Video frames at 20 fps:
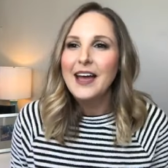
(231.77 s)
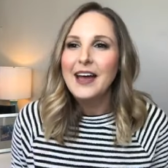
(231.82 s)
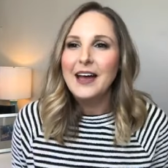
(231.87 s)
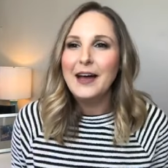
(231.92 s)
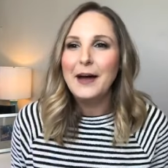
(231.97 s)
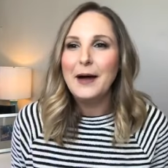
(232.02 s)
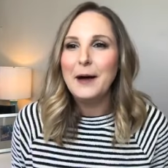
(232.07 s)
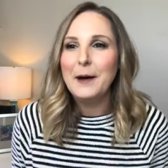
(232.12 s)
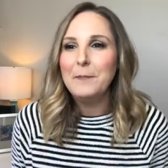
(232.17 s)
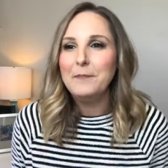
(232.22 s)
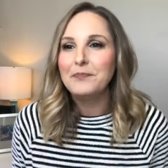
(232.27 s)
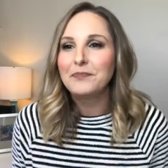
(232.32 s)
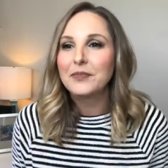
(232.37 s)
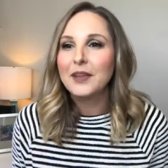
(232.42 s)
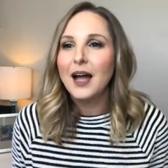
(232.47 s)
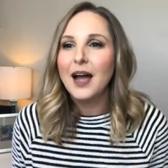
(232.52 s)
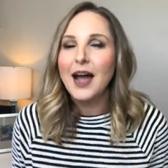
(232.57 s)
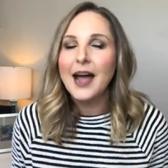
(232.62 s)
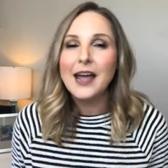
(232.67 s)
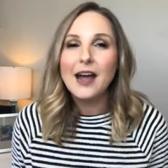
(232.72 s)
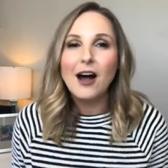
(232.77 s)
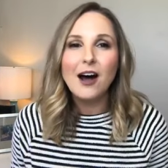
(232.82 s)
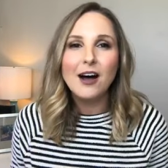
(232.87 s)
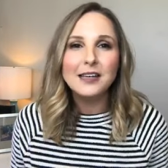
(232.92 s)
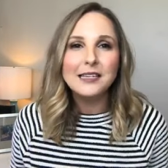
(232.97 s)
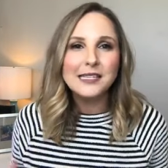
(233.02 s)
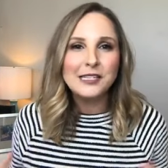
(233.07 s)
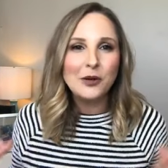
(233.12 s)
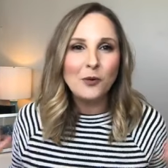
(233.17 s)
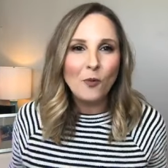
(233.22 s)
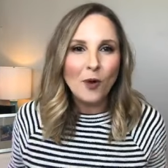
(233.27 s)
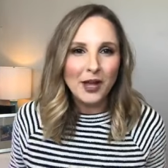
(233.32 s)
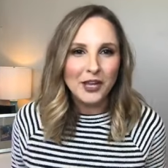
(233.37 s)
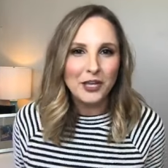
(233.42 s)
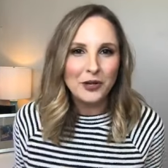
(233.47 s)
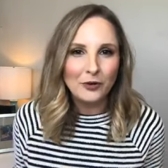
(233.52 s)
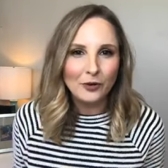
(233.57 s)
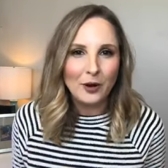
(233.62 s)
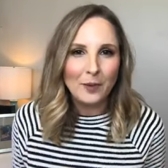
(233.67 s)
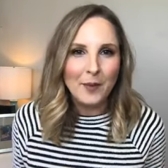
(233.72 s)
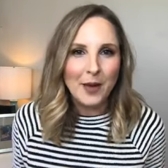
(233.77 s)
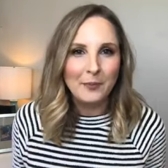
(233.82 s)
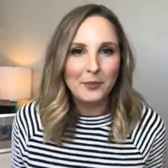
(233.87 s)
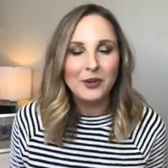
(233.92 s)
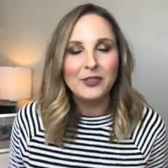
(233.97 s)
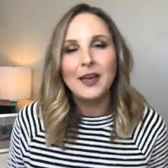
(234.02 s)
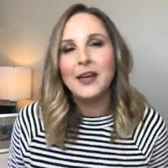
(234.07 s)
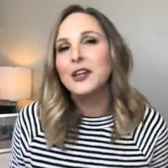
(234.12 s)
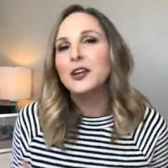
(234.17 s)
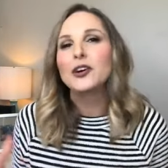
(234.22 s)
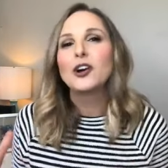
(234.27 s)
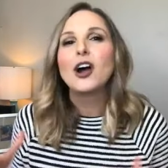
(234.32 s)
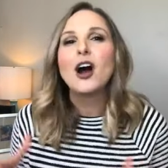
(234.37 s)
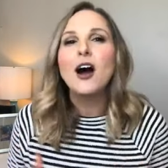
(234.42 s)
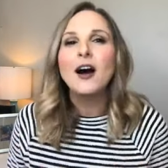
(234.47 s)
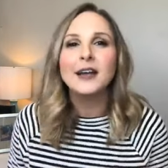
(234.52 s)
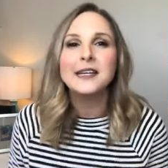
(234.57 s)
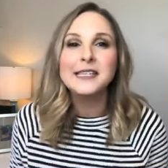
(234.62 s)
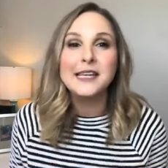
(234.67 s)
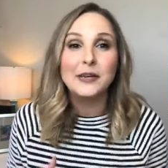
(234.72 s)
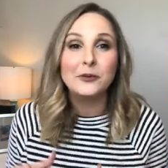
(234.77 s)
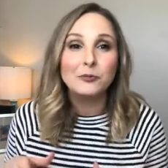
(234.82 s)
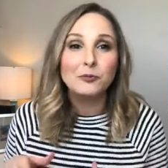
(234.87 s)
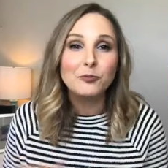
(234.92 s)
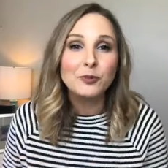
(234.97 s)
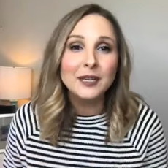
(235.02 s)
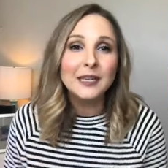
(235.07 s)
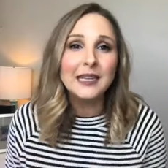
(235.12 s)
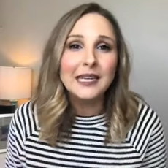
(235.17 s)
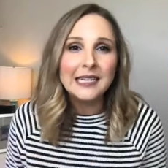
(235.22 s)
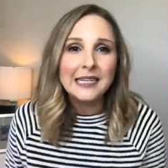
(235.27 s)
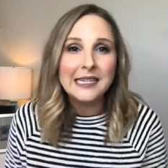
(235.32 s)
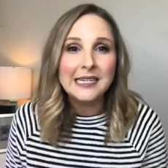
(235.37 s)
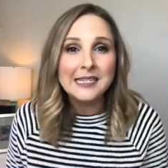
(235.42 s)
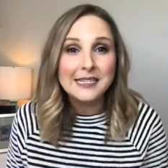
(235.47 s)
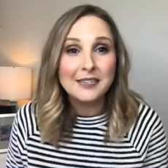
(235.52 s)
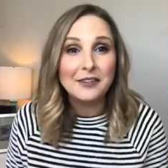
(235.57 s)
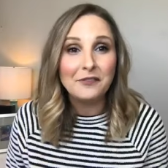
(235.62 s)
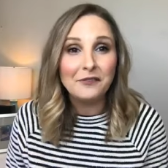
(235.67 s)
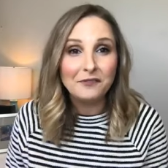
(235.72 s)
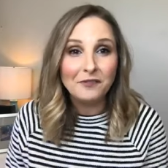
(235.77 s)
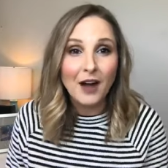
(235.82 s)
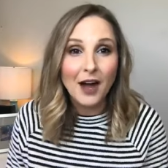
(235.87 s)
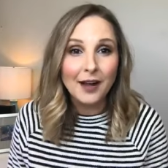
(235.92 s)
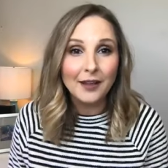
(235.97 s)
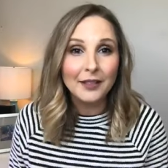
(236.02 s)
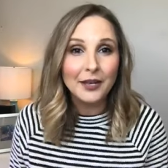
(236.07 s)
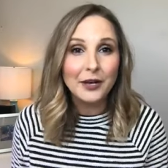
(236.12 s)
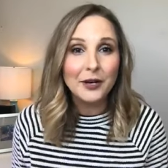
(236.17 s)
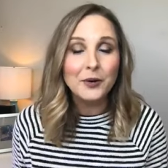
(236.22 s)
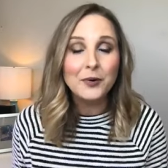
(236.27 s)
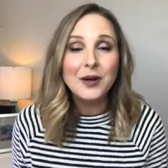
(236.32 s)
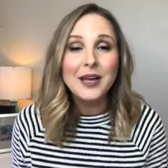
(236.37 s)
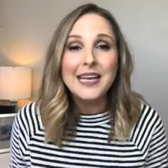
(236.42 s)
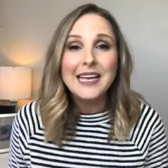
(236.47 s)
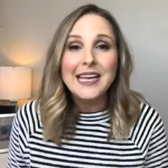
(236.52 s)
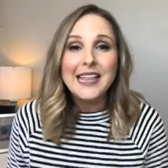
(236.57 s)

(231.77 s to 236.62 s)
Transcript: I also want you to remember that your content really needs to follow